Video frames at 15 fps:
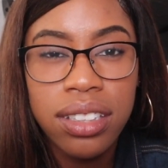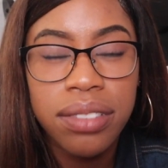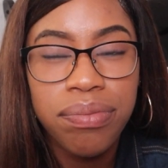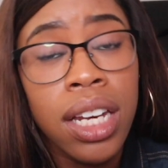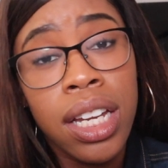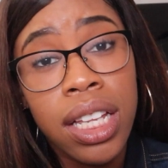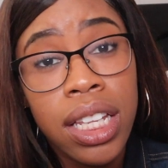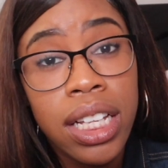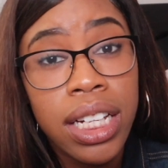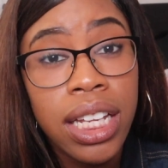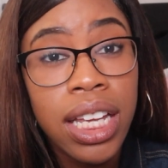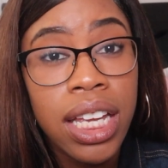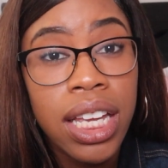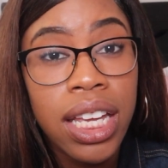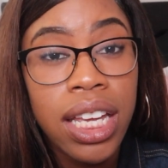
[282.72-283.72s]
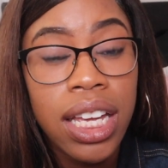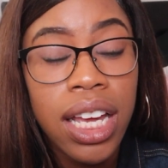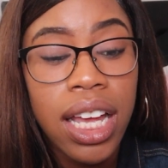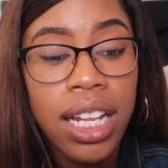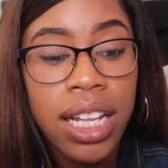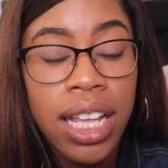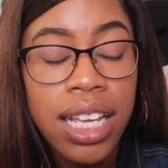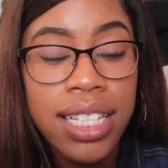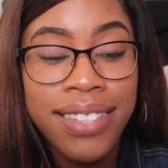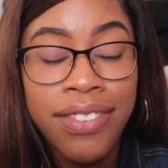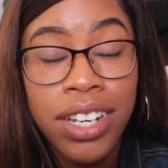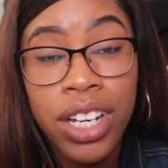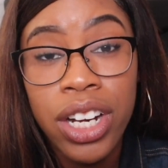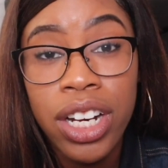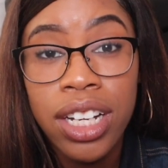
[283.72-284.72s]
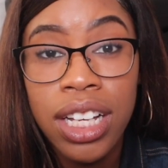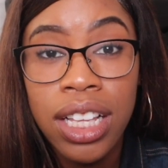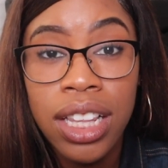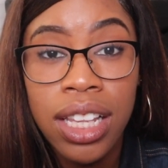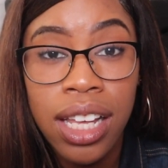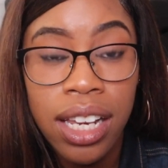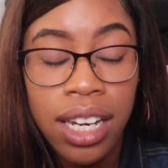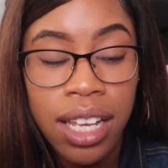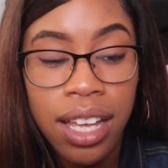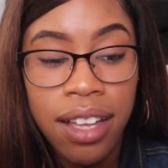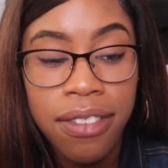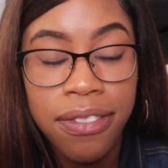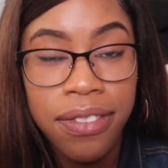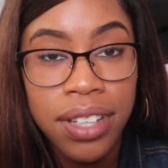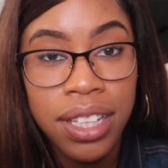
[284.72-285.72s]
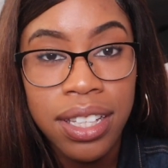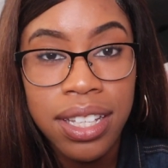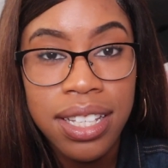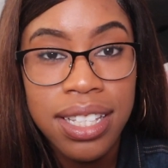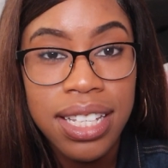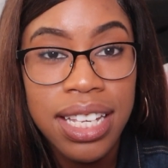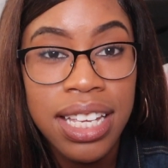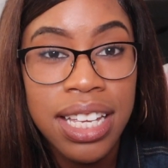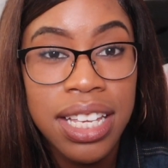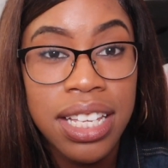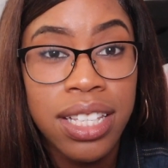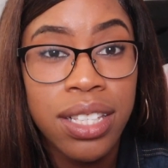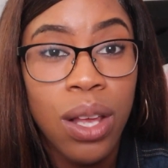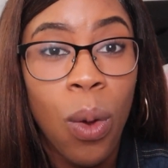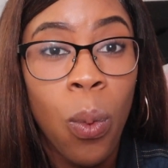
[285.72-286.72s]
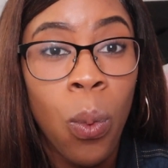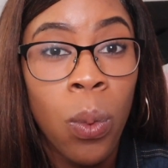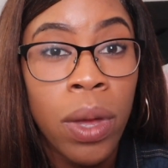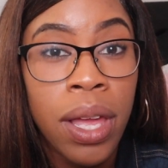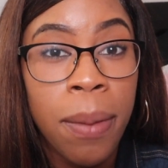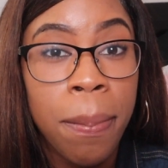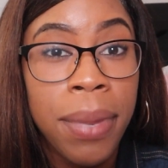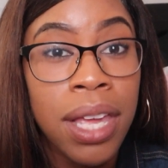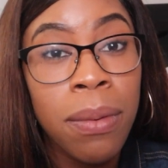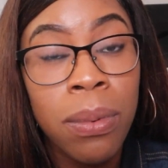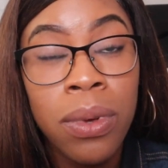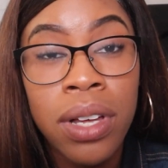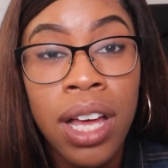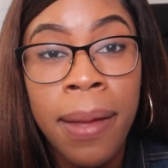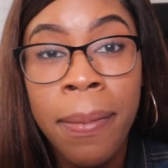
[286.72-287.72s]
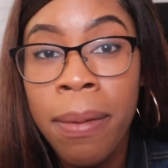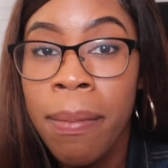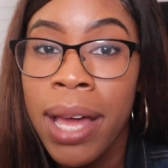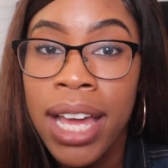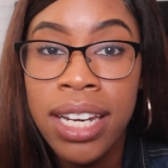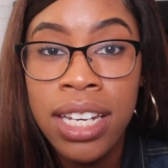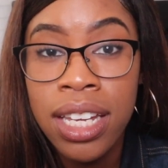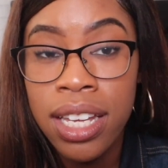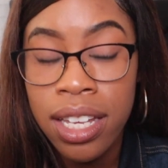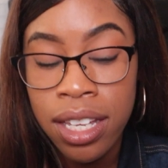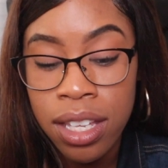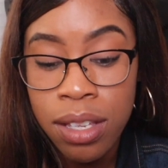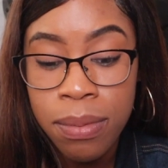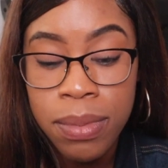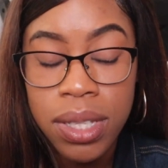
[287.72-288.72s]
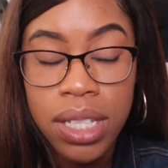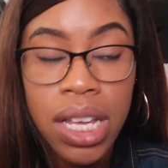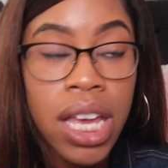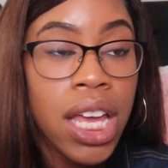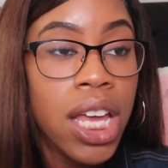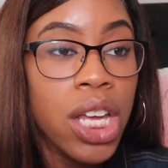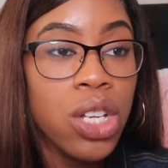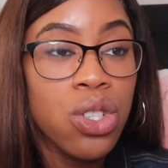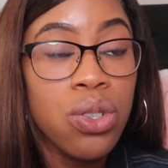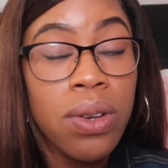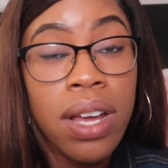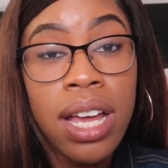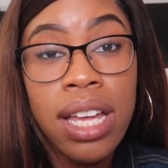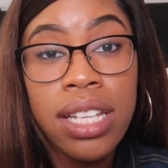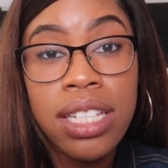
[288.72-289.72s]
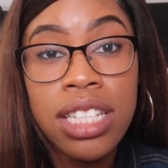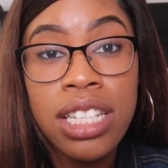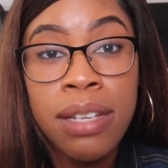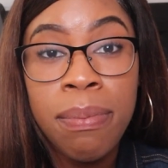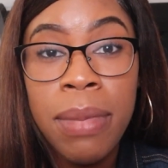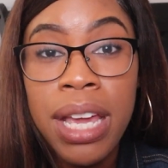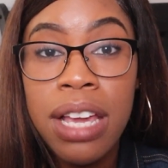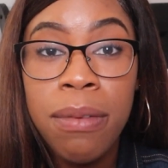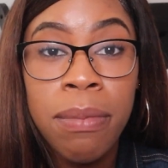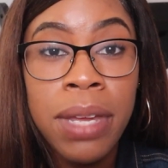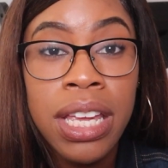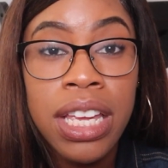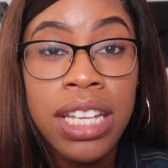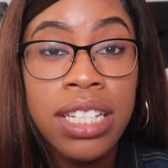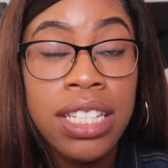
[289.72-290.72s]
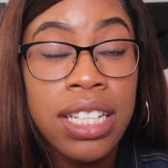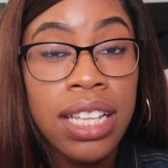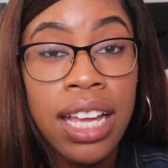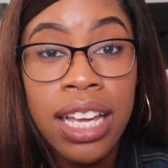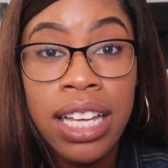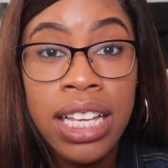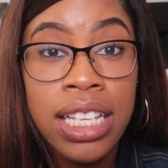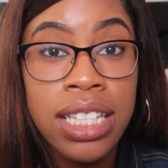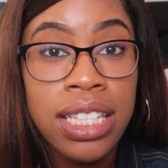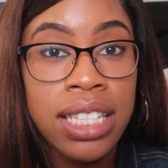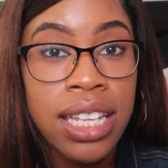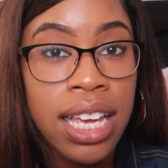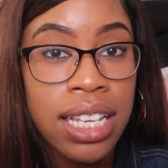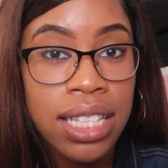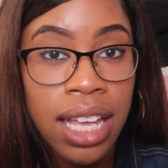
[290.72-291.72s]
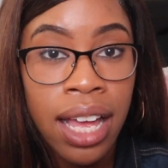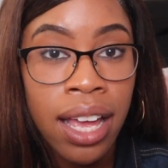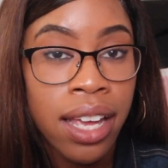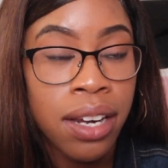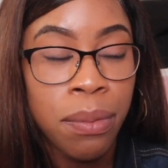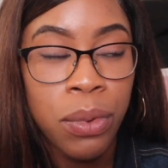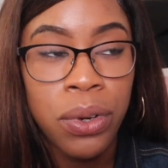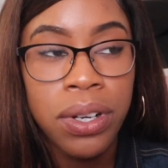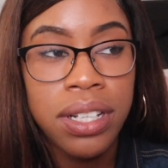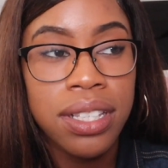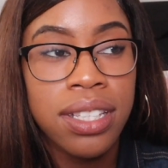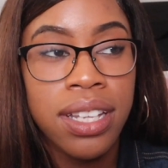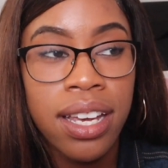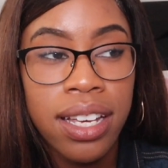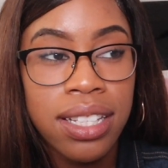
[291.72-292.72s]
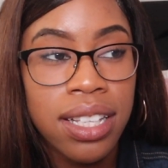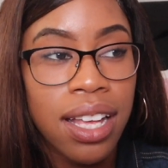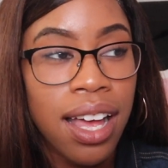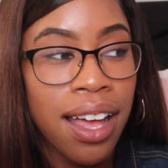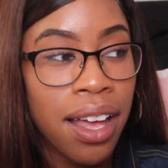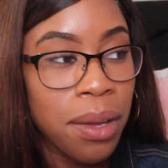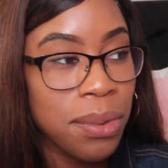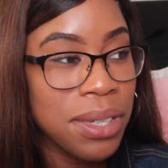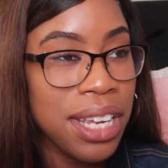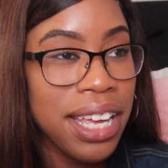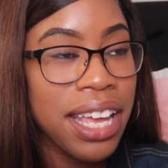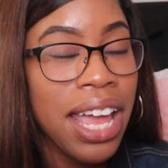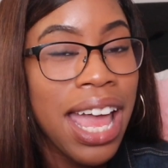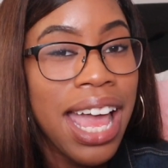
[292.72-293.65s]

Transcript: Another thing that's gonna hurt a lot of y'all feelings is when people come in my DMs trying to make me into like a sex item or a sex object.